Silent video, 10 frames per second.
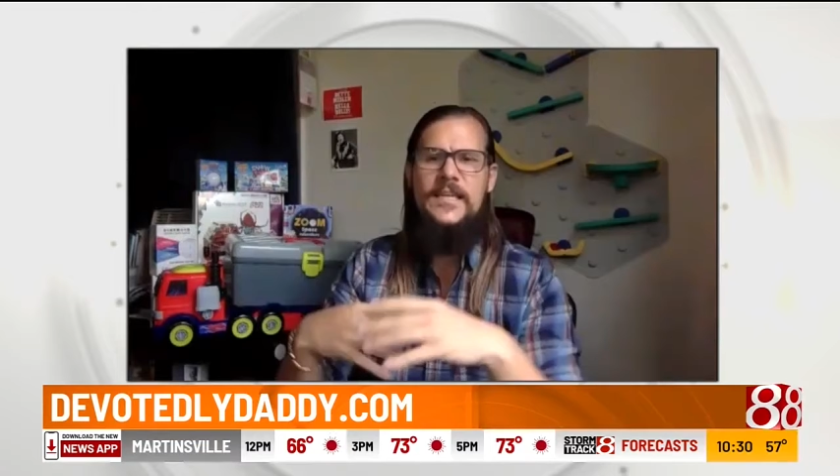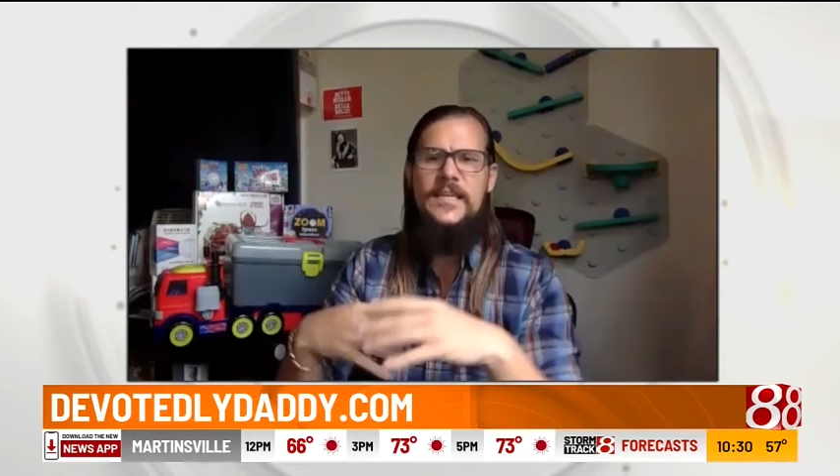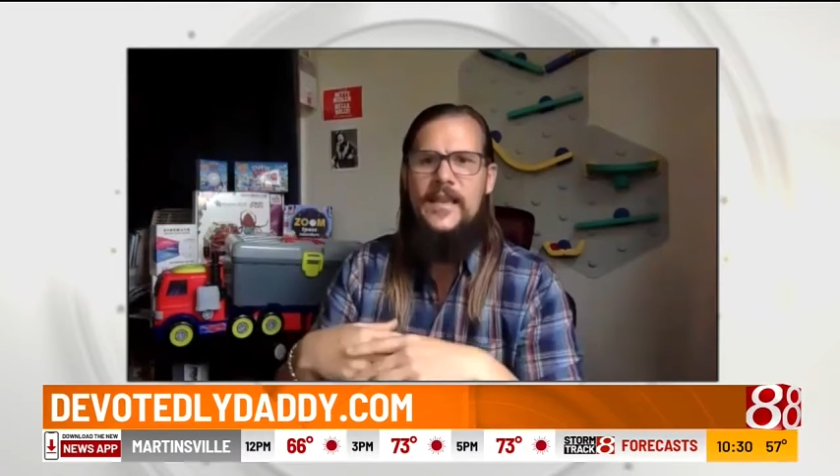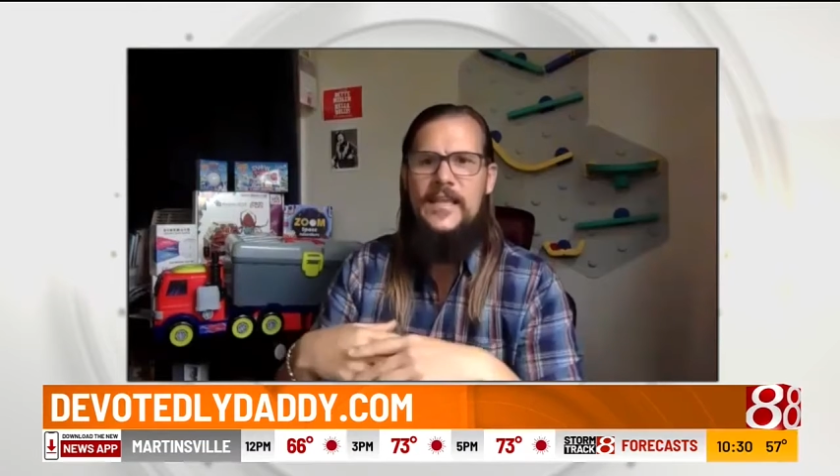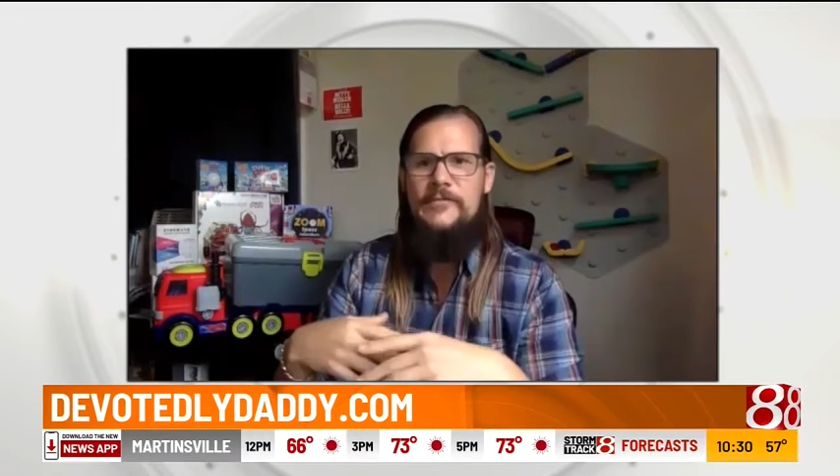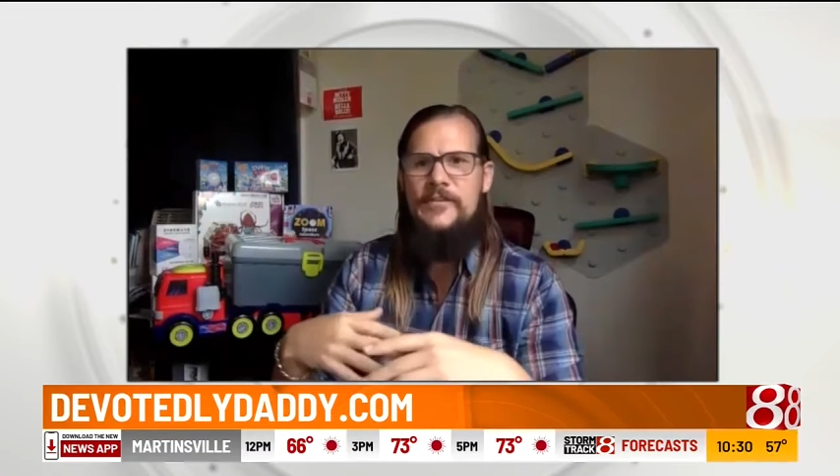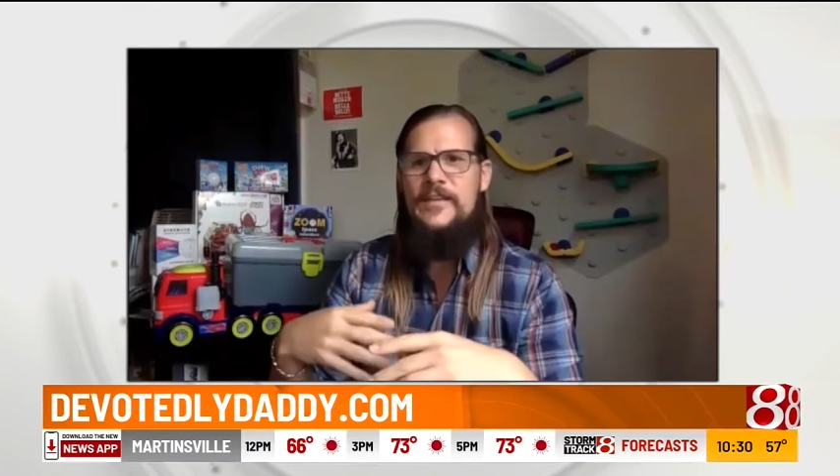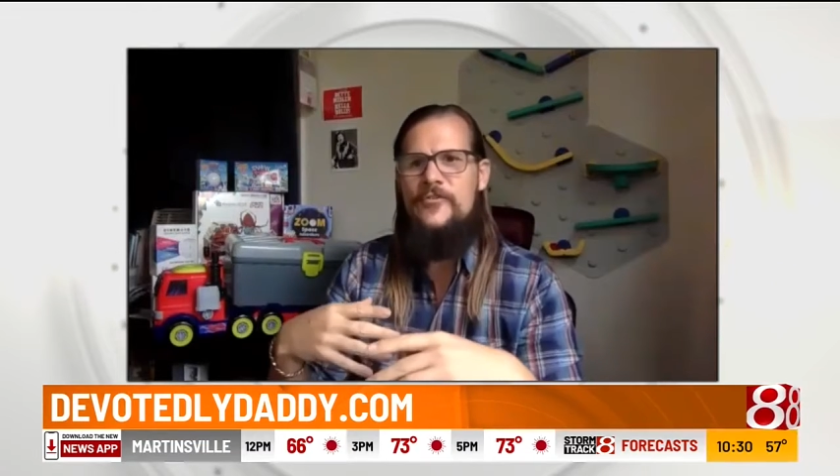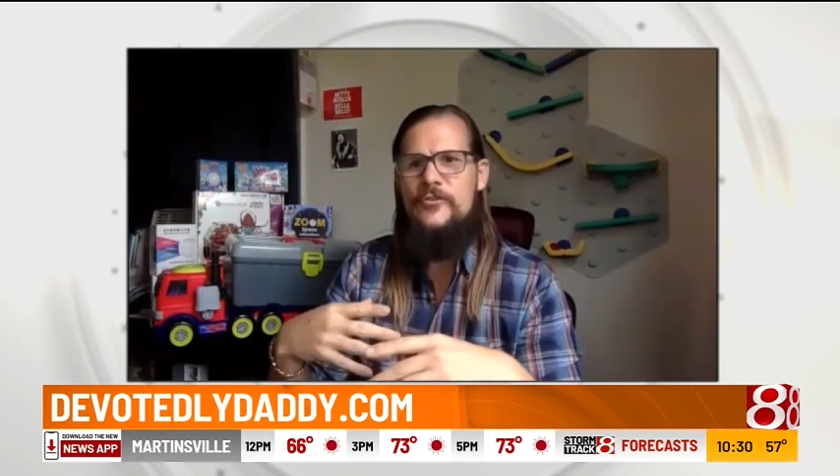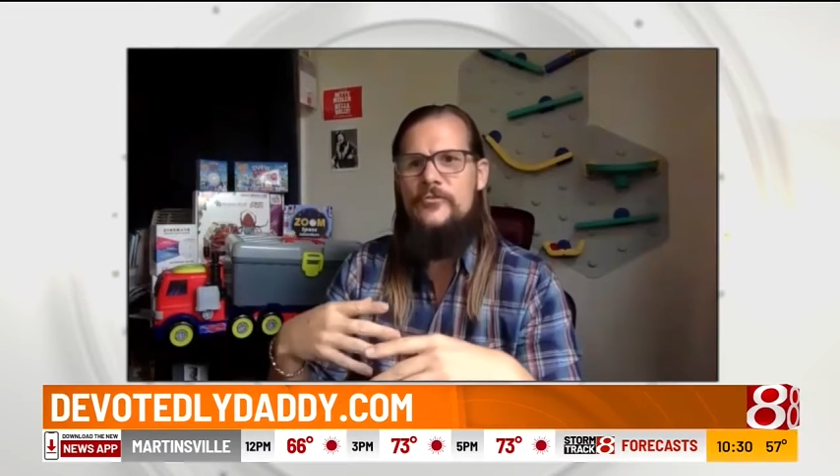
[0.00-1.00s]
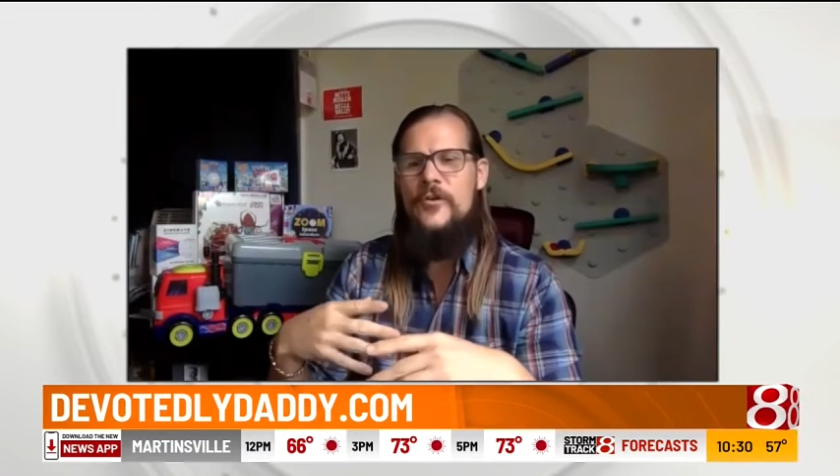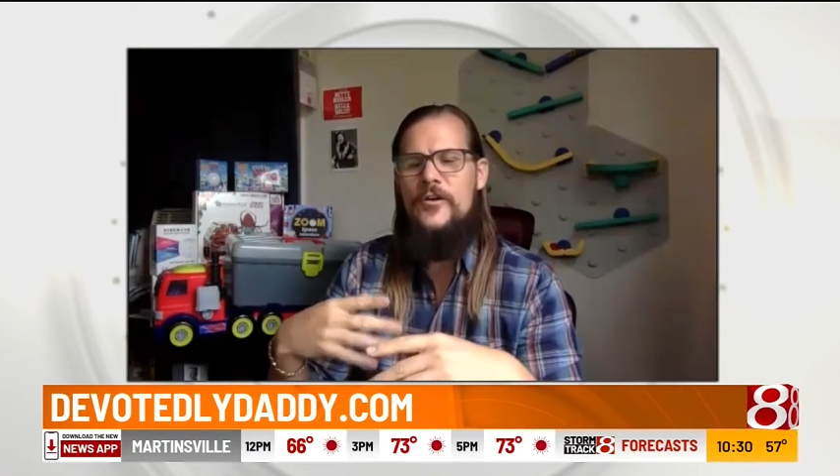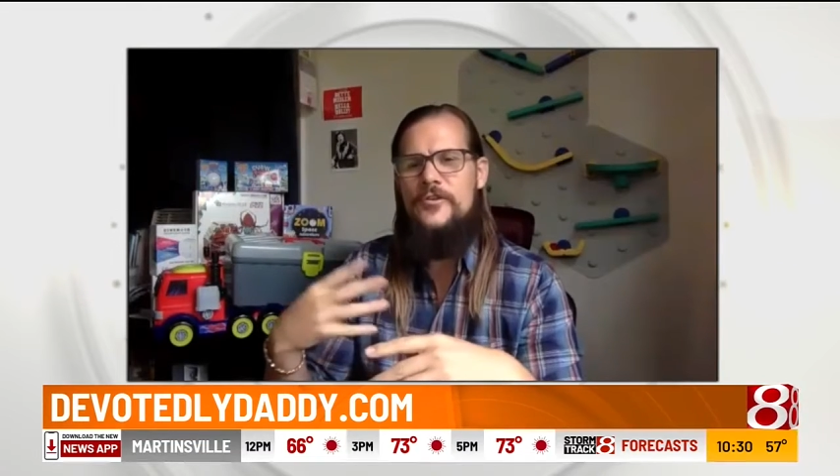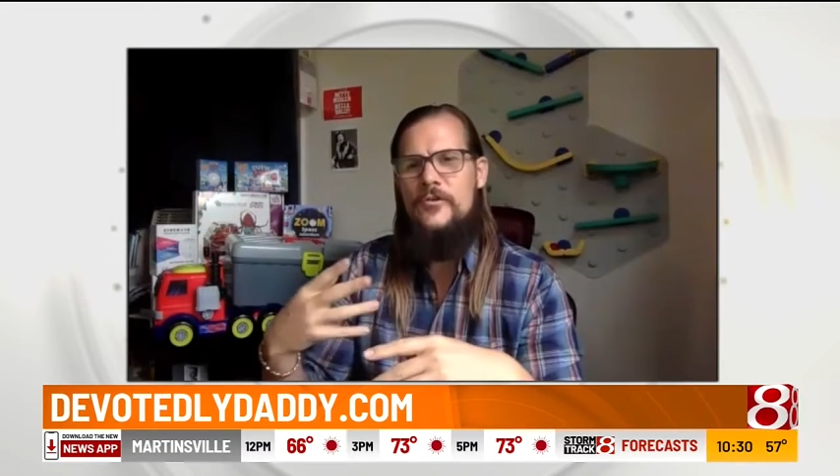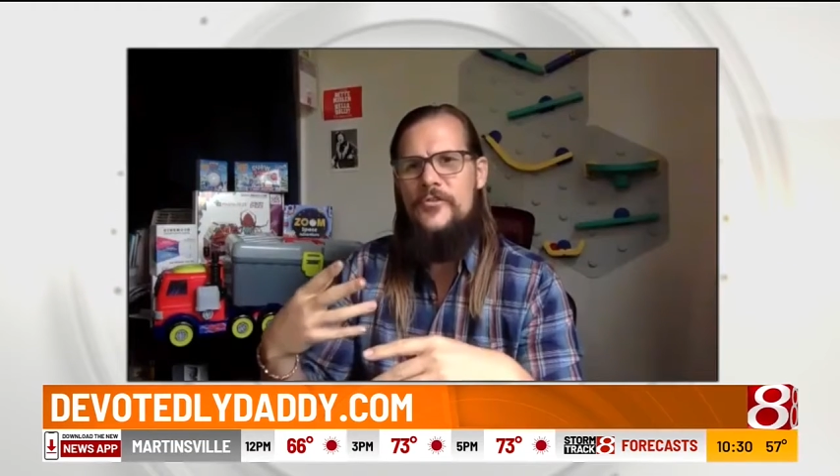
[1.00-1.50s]
And even if you
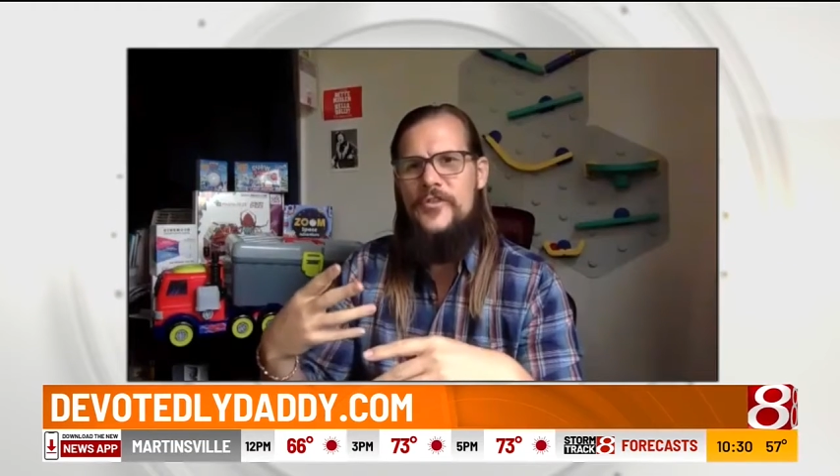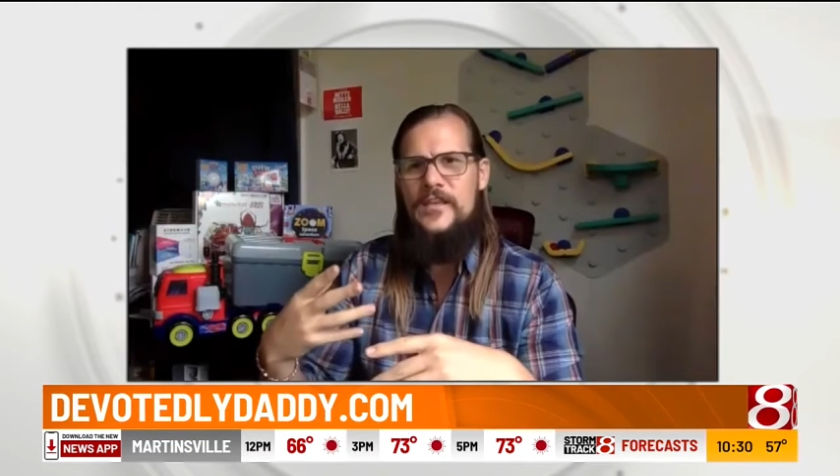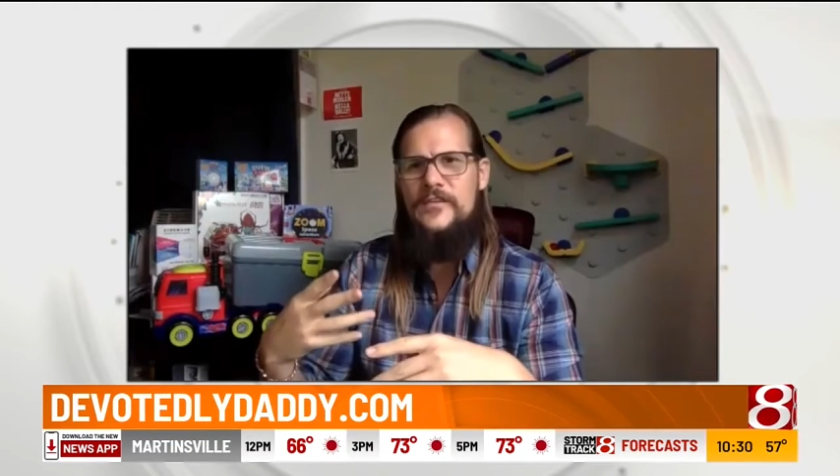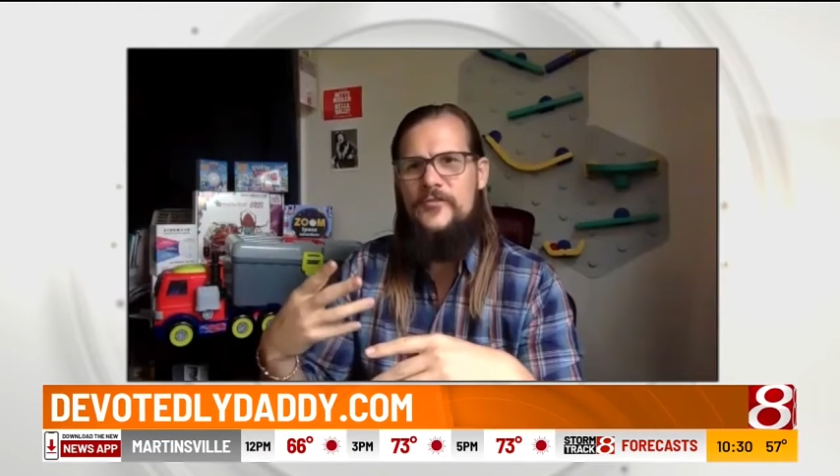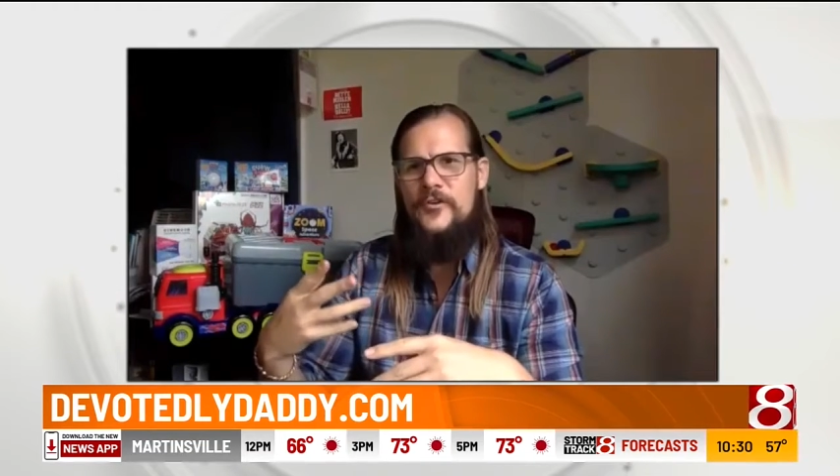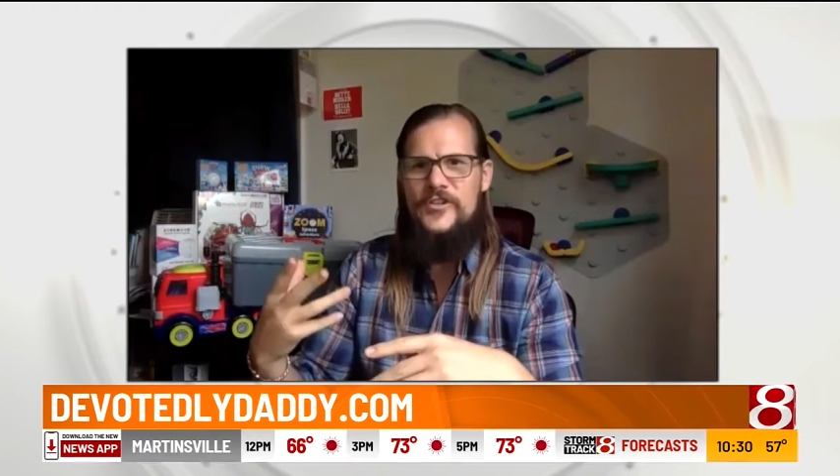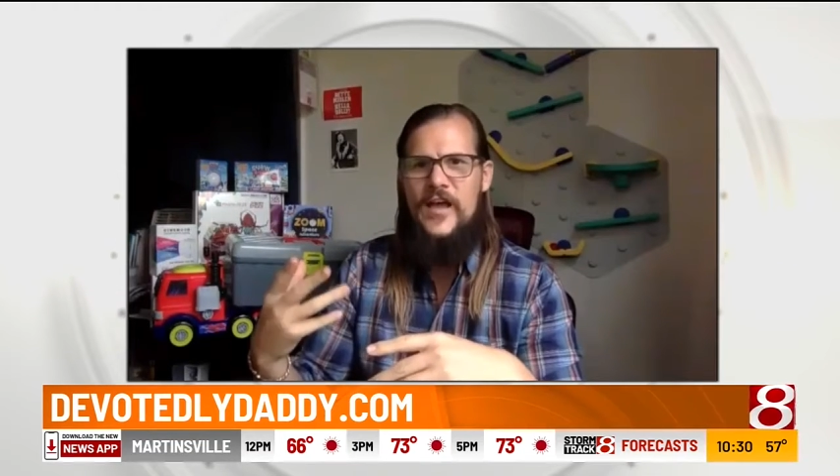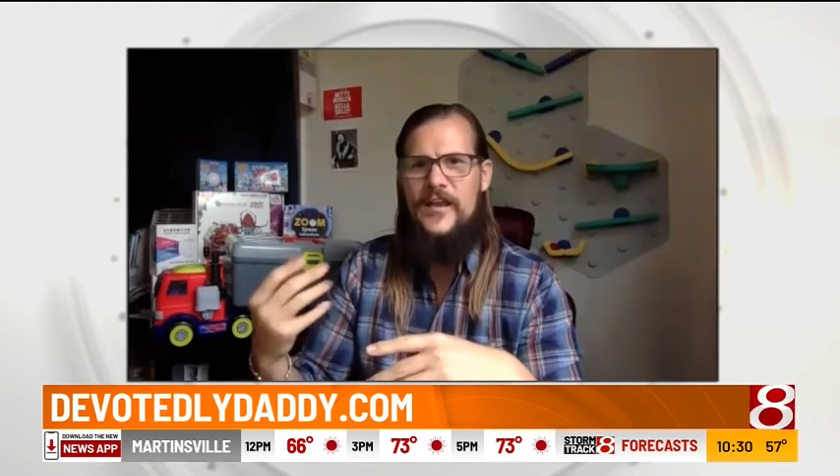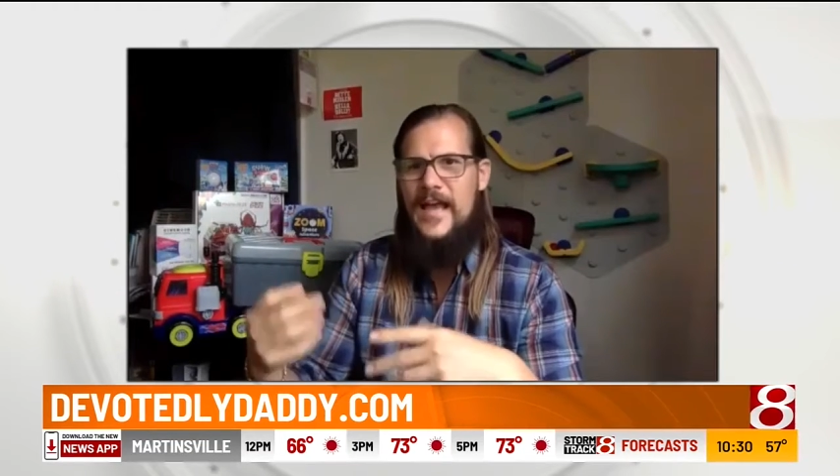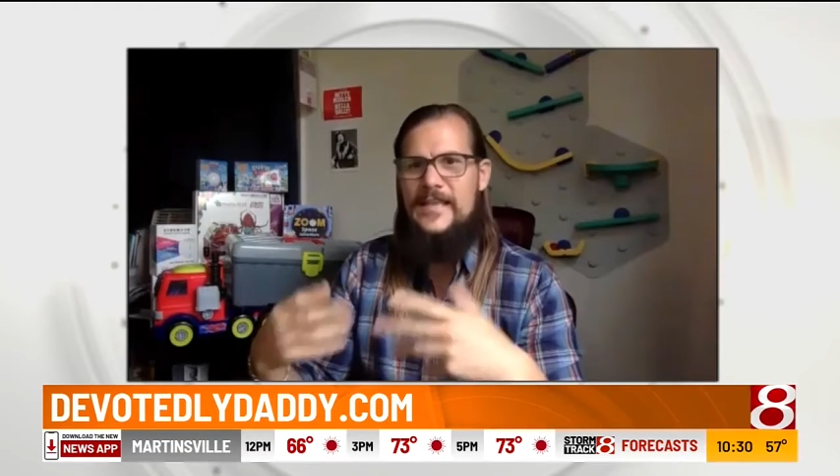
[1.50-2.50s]
don't think of your child